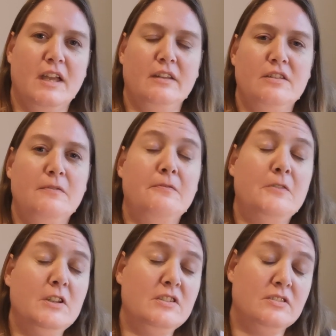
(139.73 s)
And the
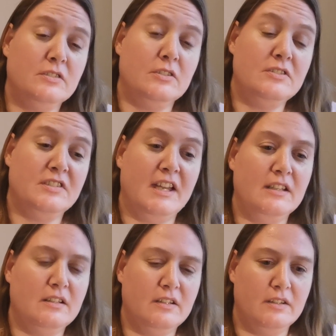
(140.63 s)
first
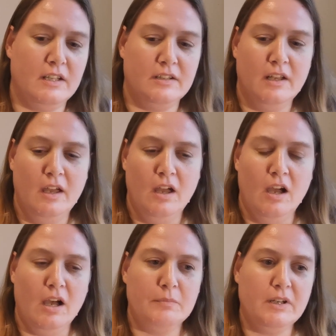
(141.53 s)
container that
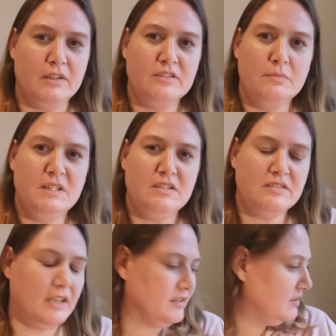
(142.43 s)
I'm going to be
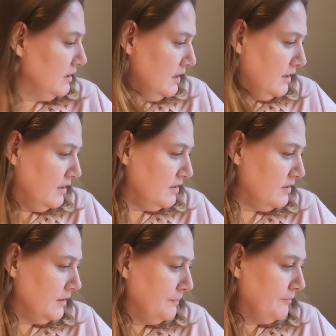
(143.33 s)
discussing
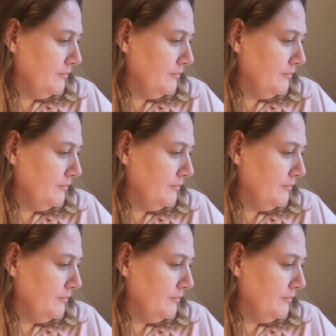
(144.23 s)
is,